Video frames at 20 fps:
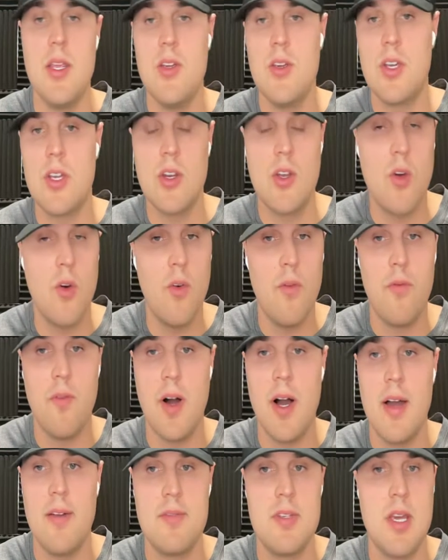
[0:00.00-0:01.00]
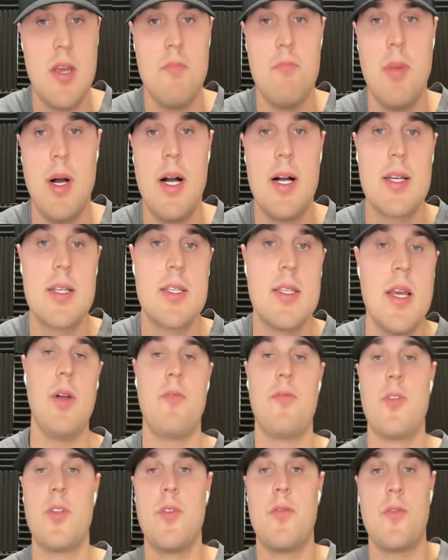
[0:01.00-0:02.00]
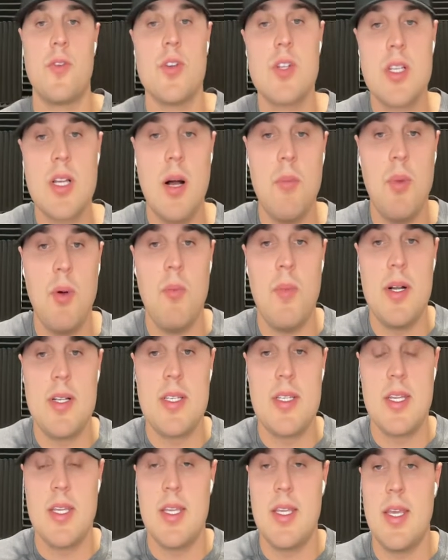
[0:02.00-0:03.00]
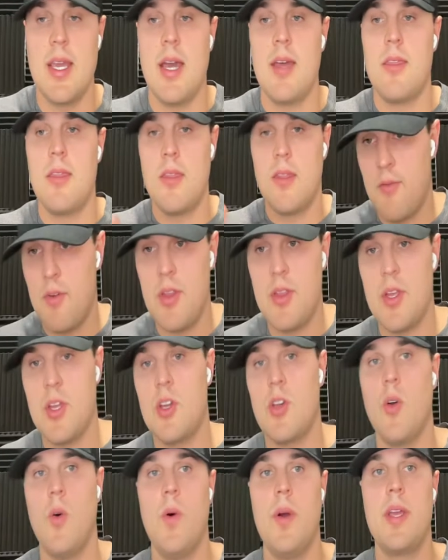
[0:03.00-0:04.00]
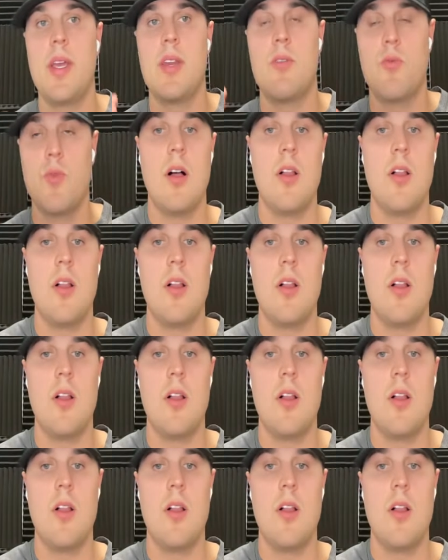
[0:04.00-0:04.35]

You could go $5-10, but for the first couple months to get everything going and